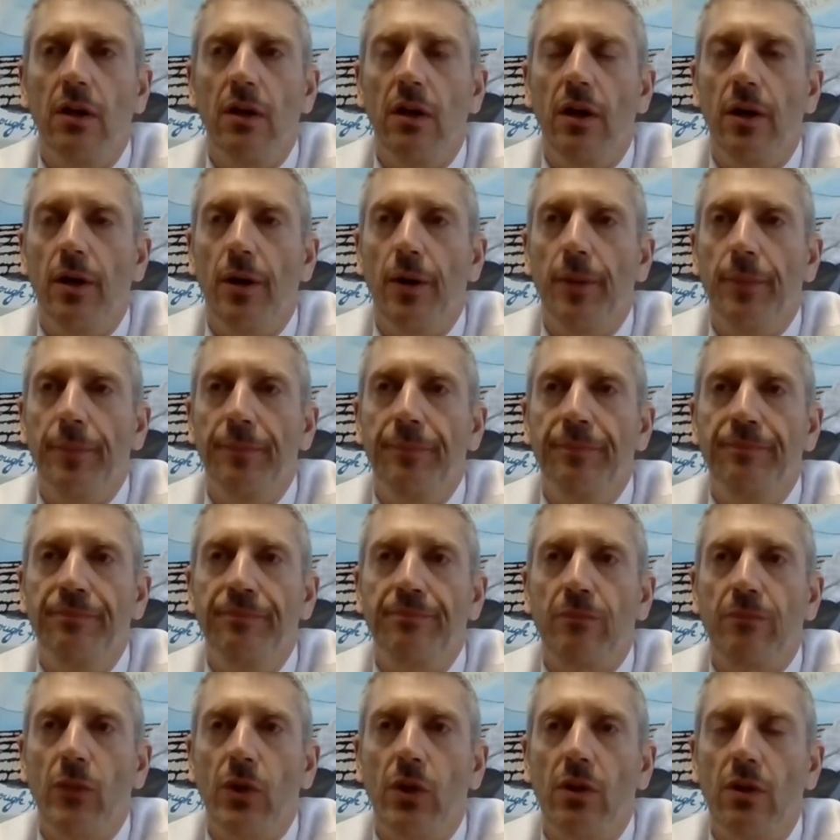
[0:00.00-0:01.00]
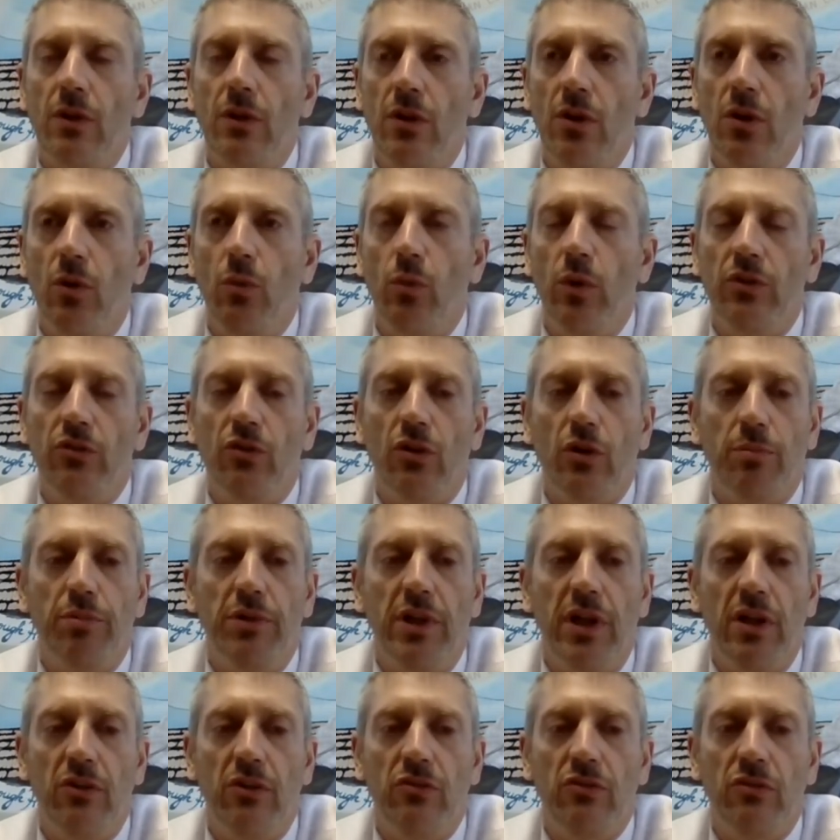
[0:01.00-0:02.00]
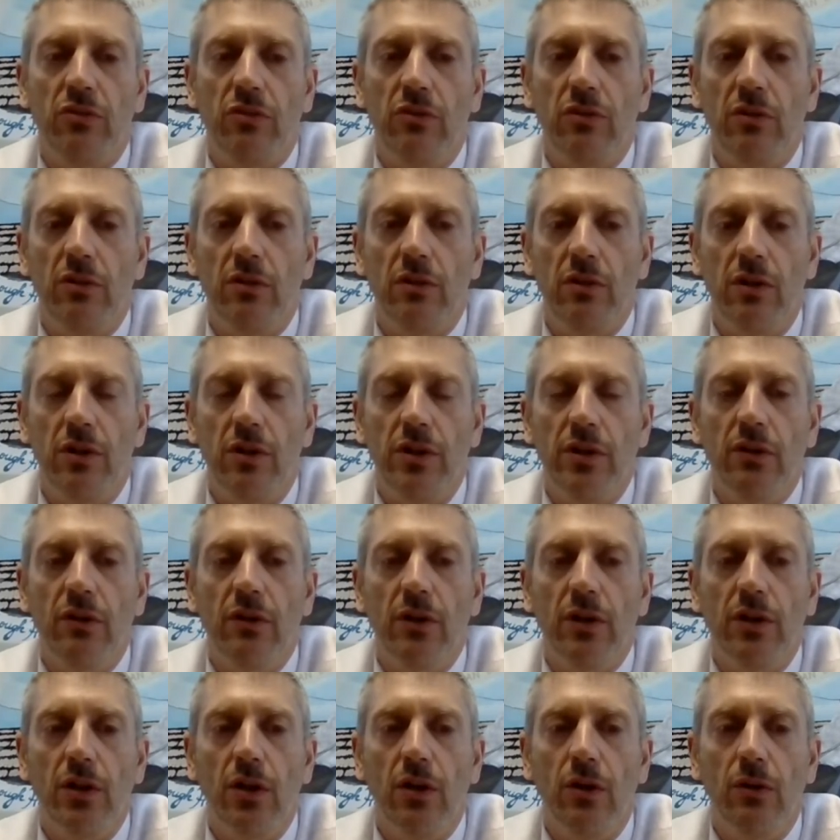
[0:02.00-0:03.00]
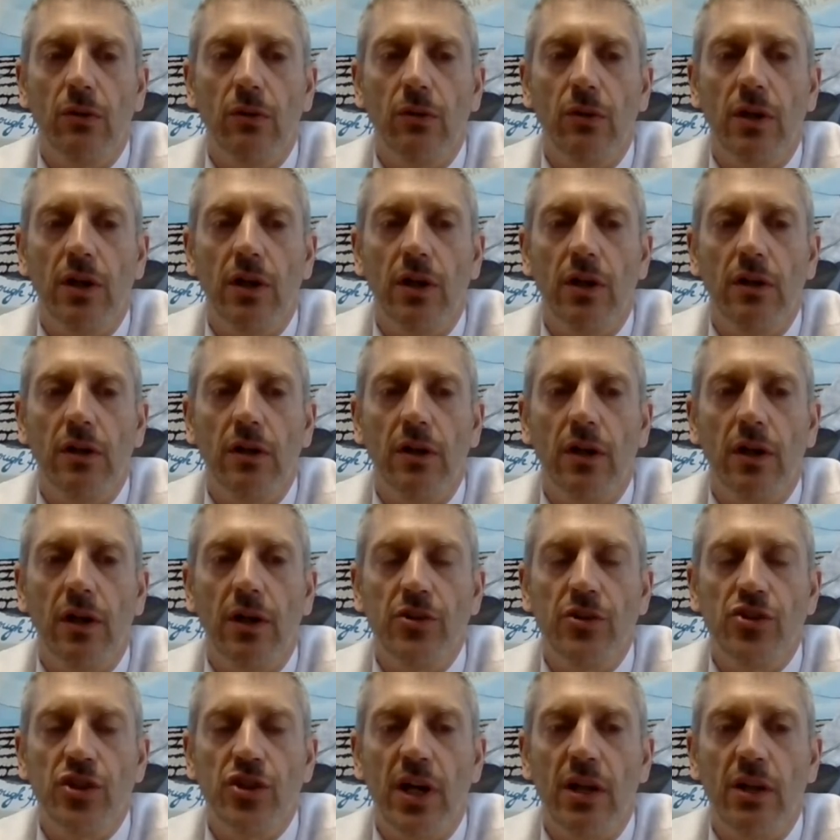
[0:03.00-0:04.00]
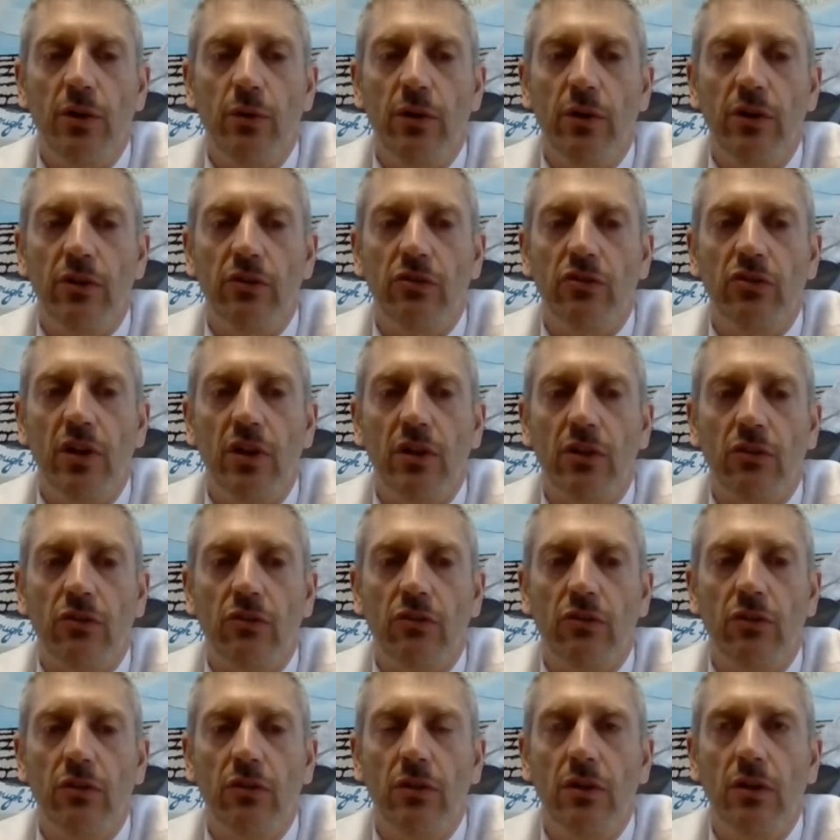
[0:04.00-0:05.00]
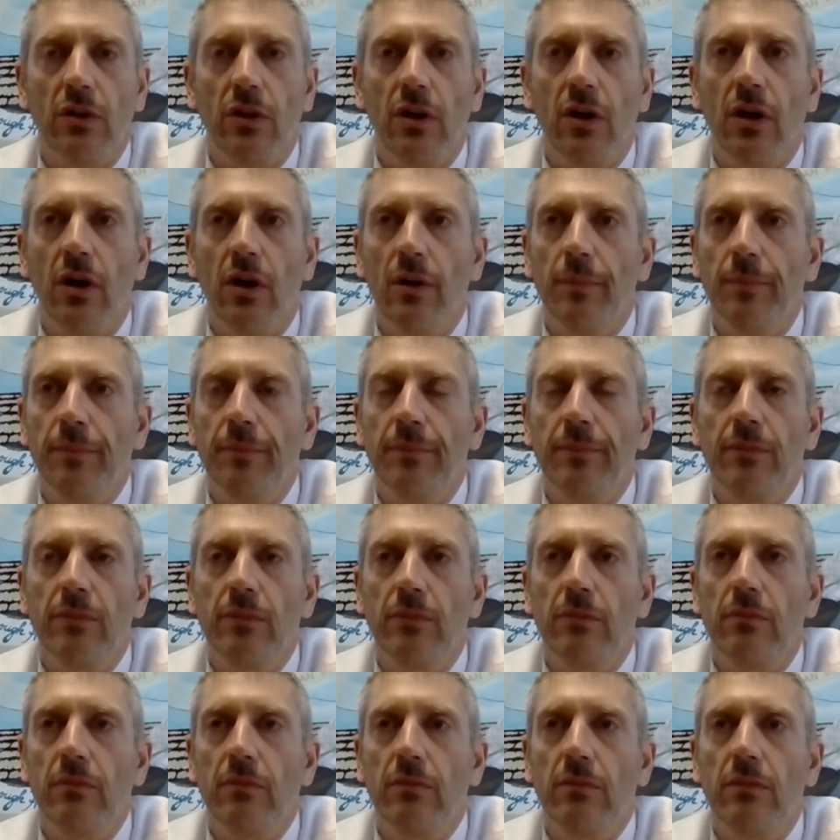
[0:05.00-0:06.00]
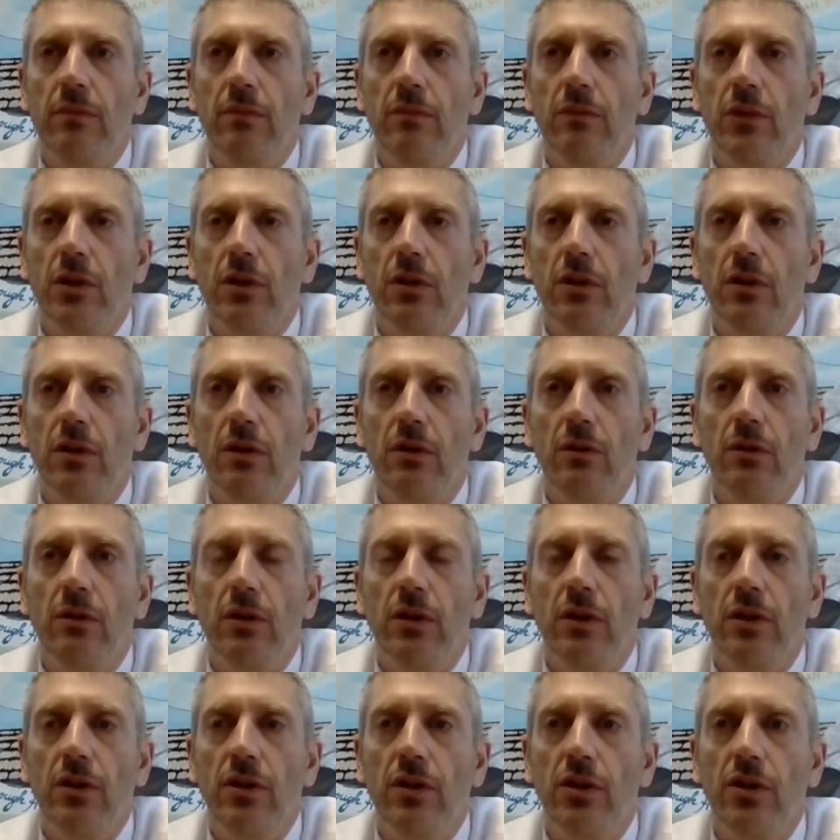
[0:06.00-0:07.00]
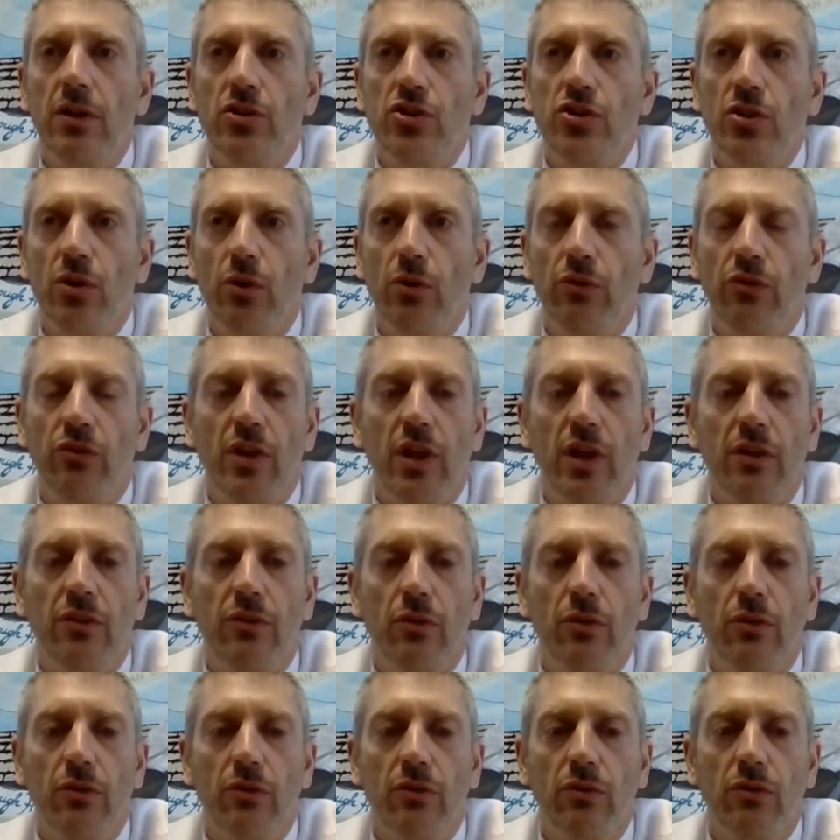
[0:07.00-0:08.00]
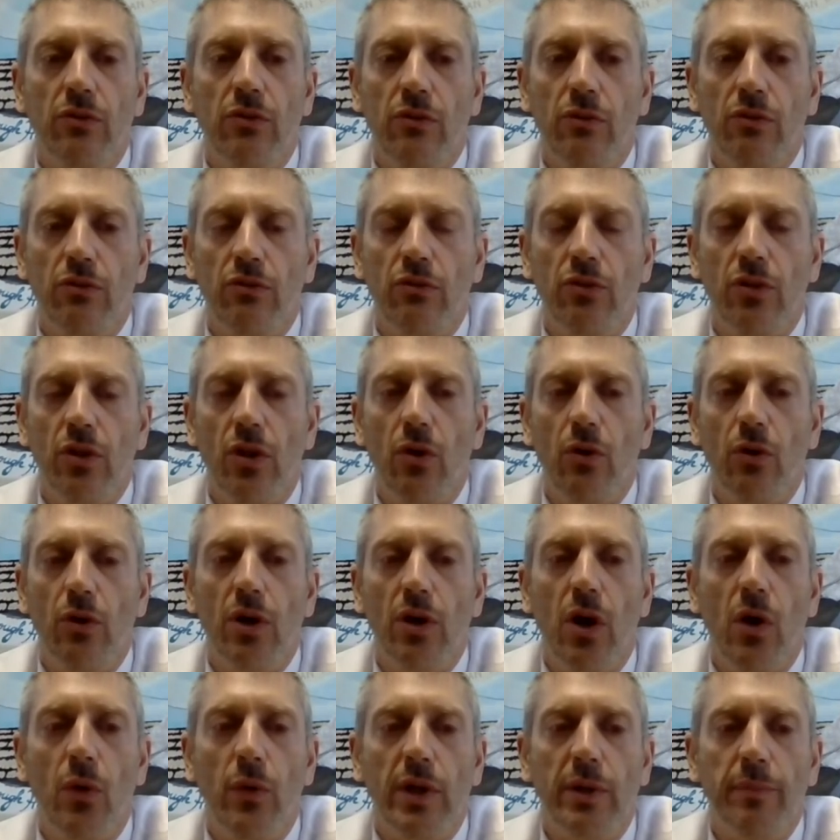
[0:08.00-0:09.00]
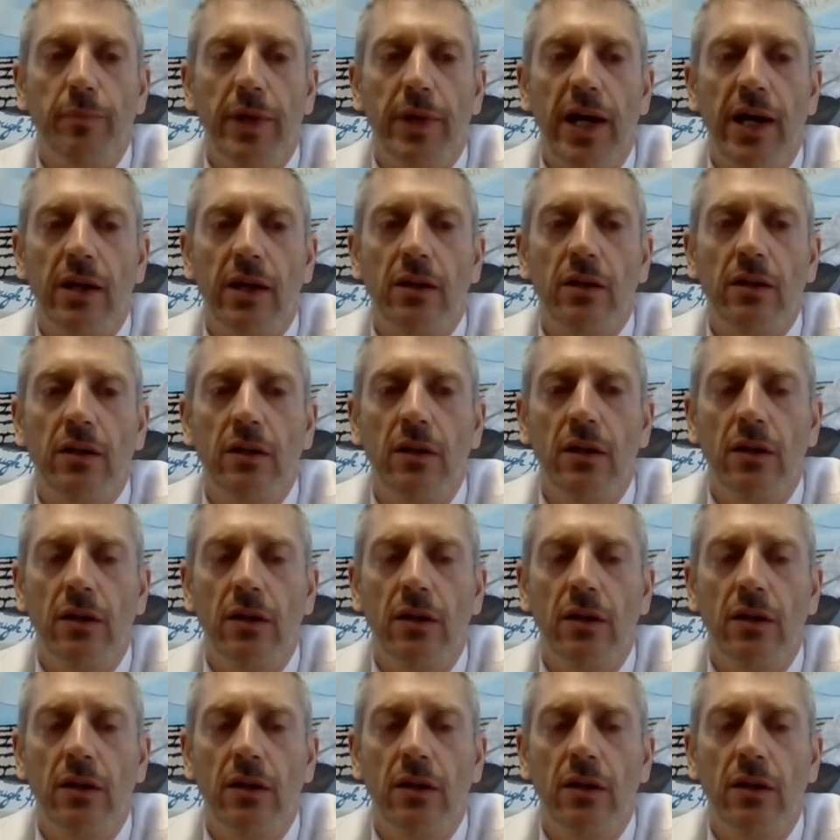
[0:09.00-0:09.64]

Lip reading: You know, what took place a year ago on January 6th, you know, it shows that there's no going back.